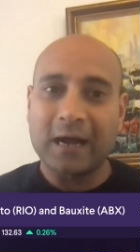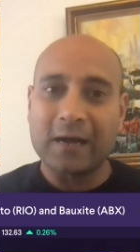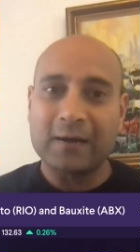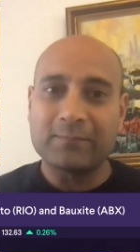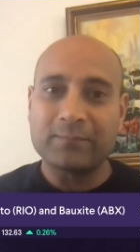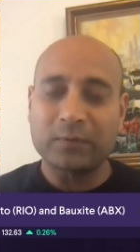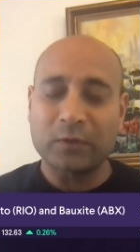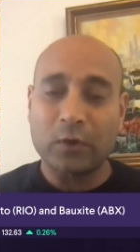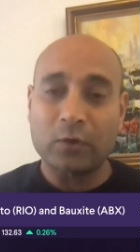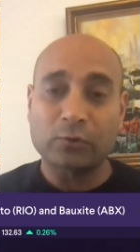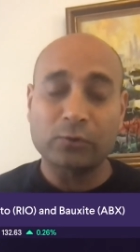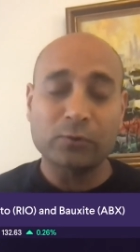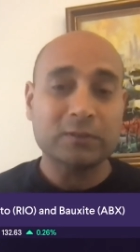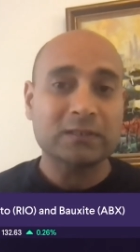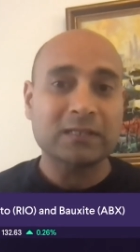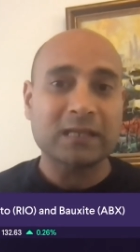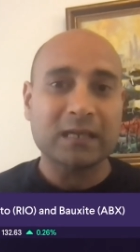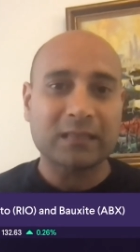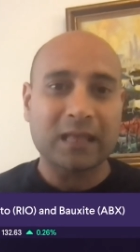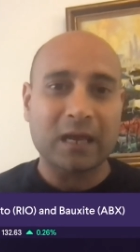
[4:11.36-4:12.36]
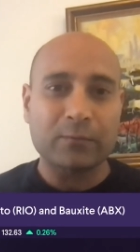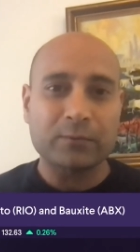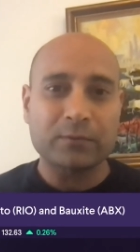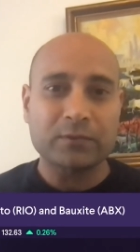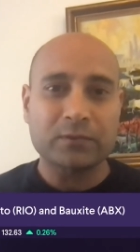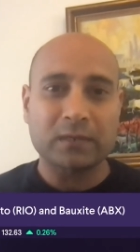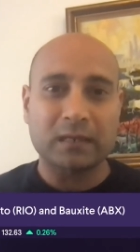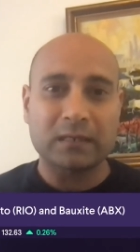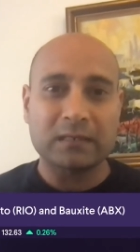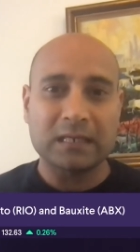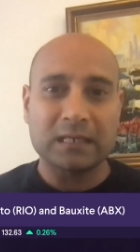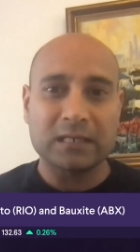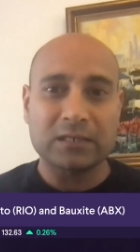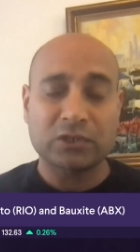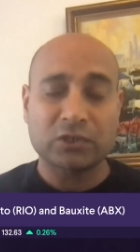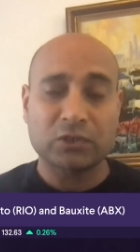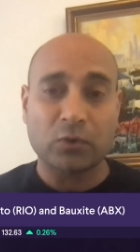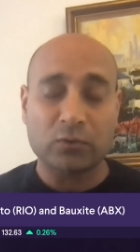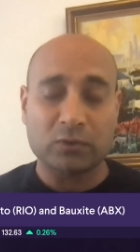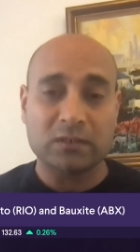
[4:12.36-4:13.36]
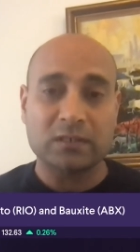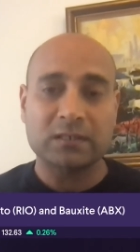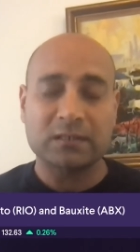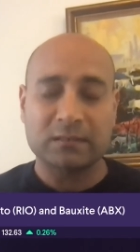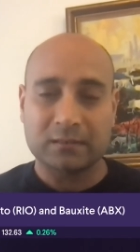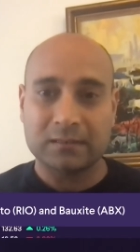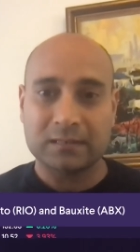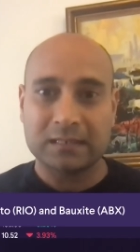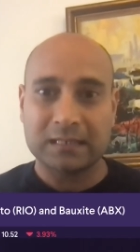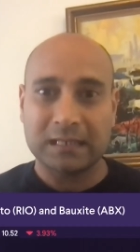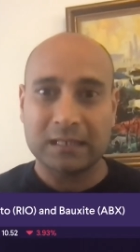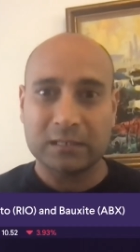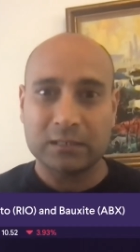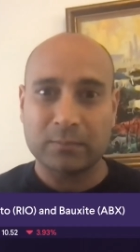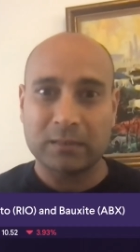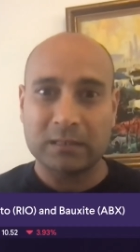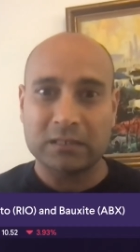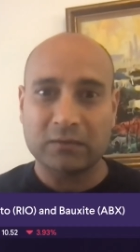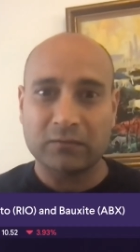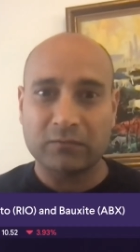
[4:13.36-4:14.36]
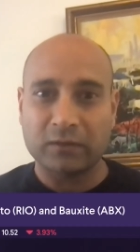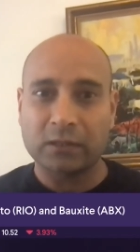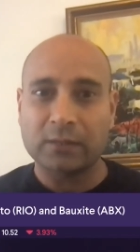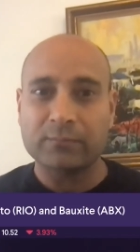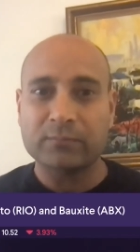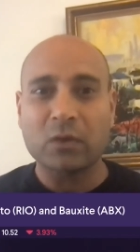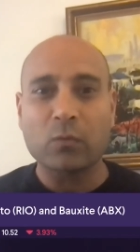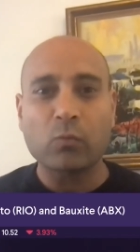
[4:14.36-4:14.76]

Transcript: It looks like that was a near certainty to be developed.